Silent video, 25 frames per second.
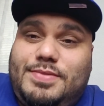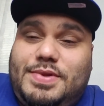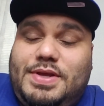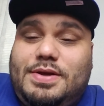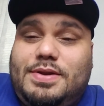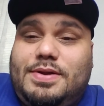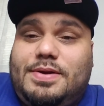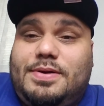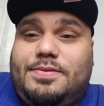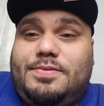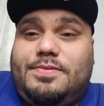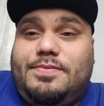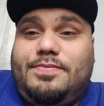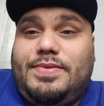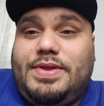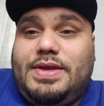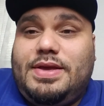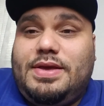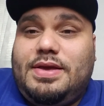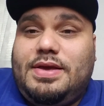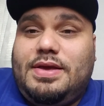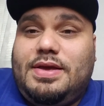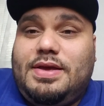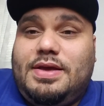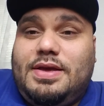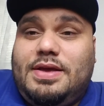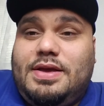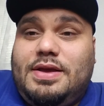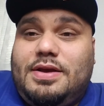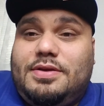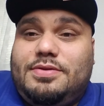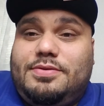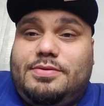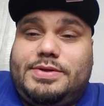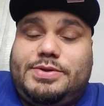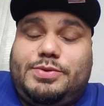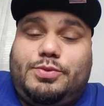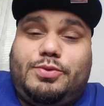
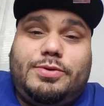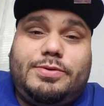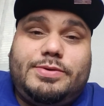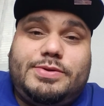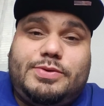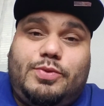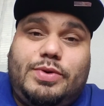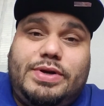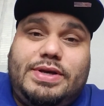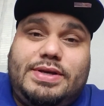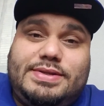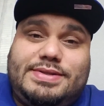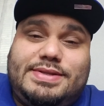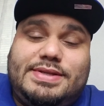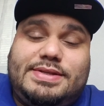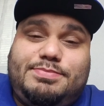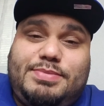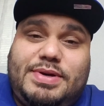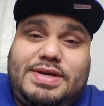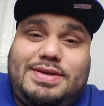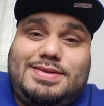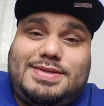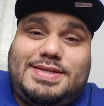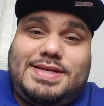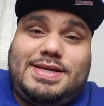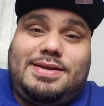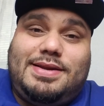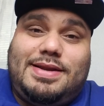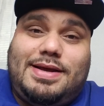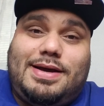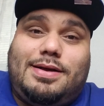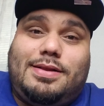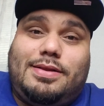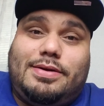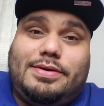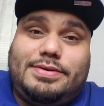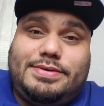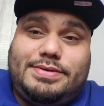There's worse ways to spend
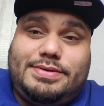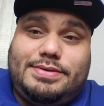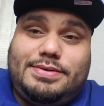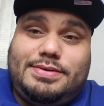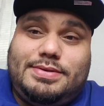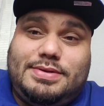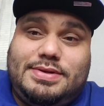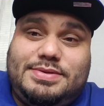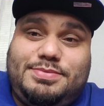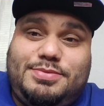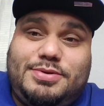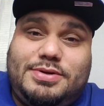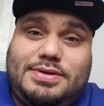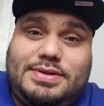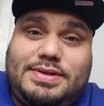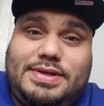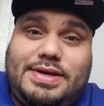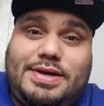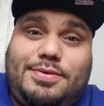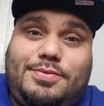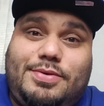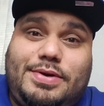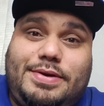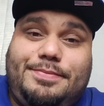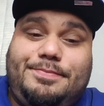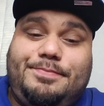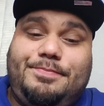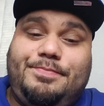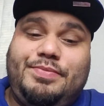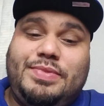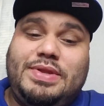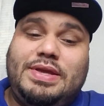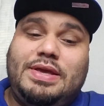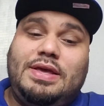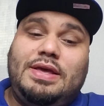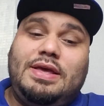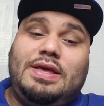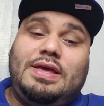$10. Let's put it that way.
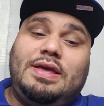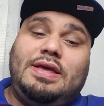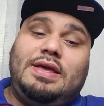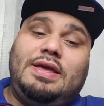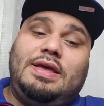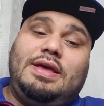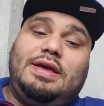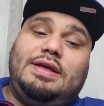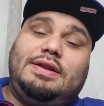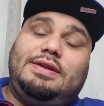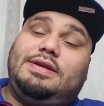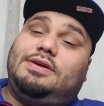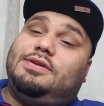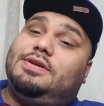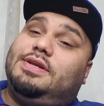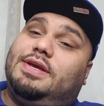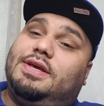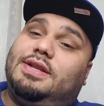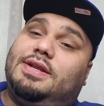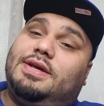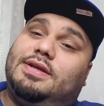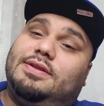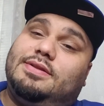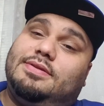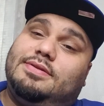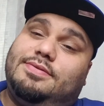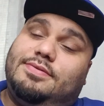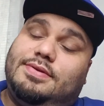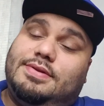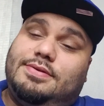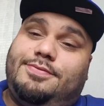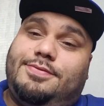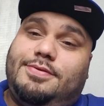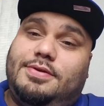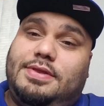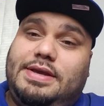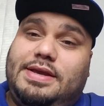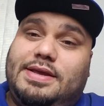Now to get on
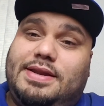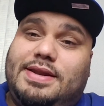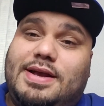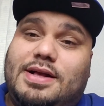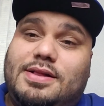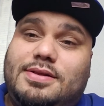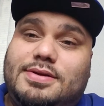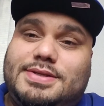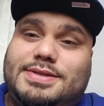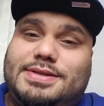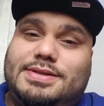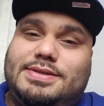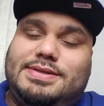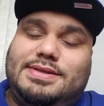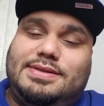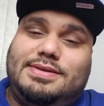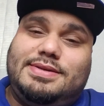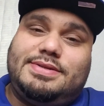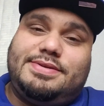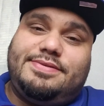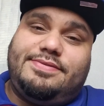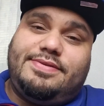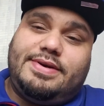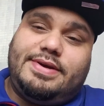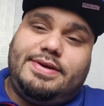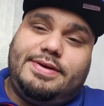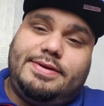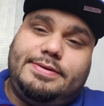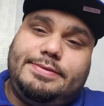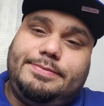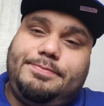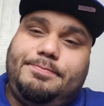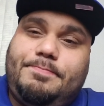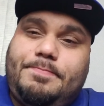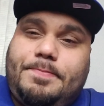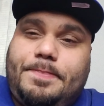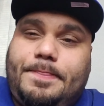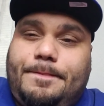for the analysis of this
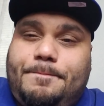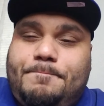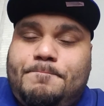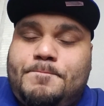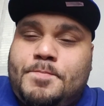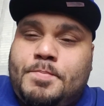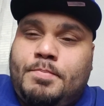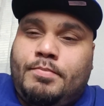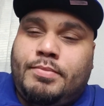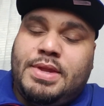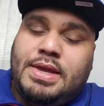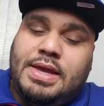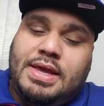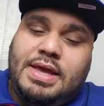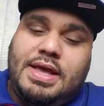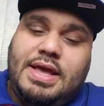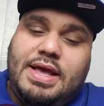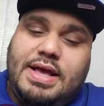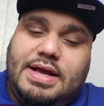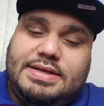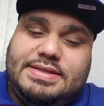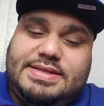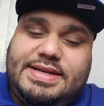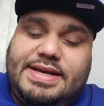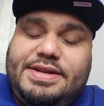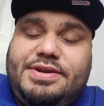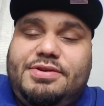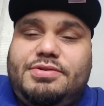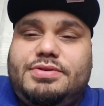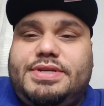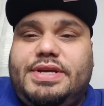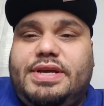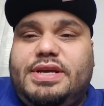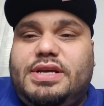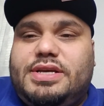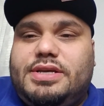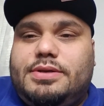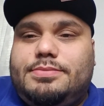fight, Daniel
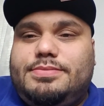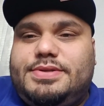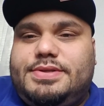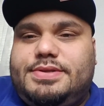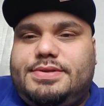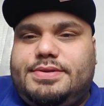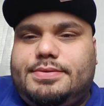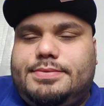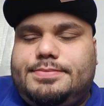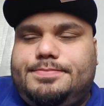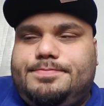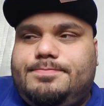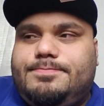Jacobs,